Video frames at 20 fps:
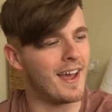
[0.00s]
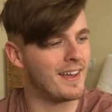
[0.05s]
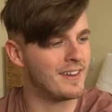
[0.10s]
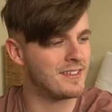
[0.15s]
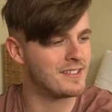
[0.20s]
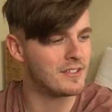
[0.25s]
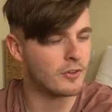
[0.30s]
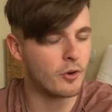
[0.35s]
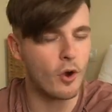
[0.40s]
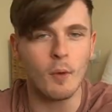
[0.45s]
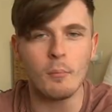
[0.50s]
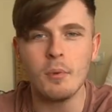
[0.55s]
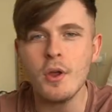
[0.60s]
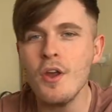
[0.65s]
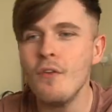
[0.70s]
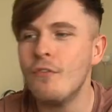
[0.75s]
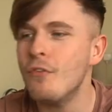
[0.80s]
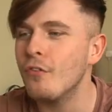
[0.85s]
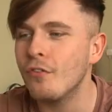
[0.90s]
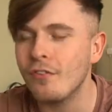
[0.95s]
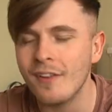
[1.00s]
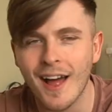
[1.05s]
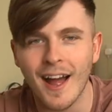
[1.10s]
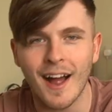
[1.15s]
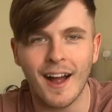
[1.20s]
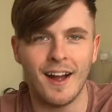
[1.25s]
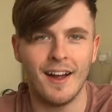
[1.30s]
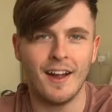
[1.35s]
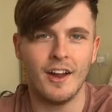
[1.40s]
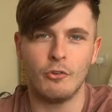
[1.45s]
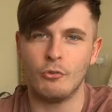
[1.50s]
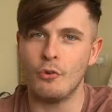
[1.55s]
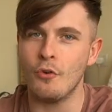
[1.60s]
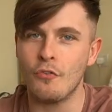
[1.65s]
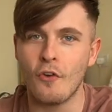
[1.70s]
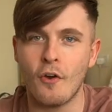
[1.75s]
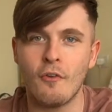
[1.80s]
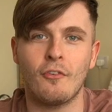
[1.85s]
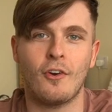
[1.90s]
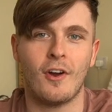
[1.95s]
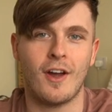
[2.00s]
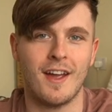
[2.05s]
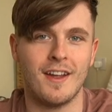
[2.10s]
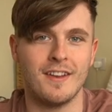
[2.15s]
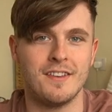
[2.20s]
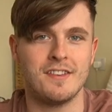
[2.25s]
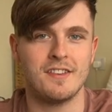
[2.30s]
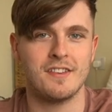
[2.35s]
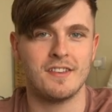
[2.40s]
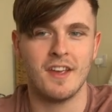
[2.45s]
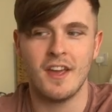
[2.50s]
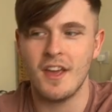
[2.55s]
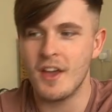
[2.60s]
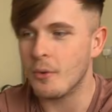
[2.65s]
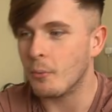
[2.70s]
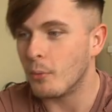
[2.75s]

Still got a beautiful flat roof over our heads.